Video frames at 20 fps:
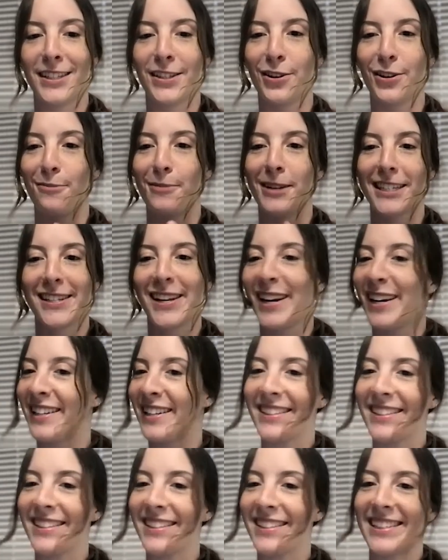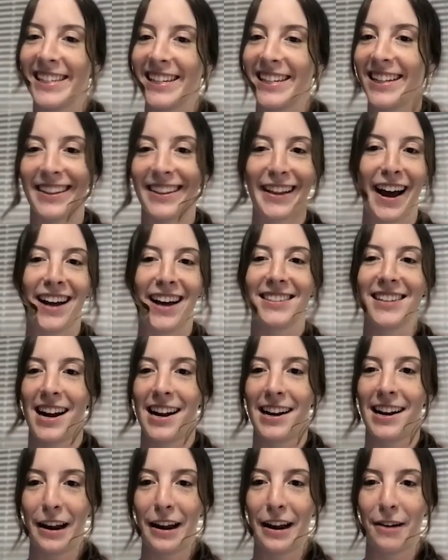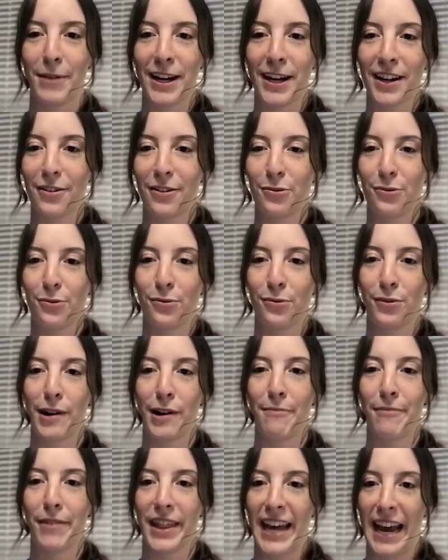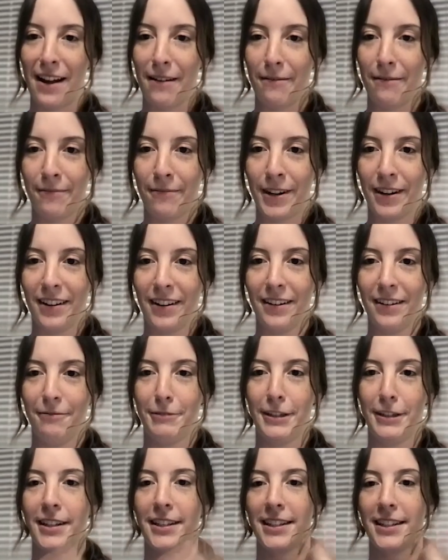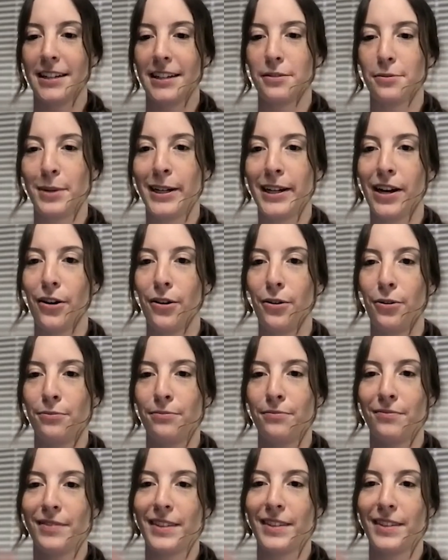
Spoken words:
so I'm excited to see that dynamic from them because as we know,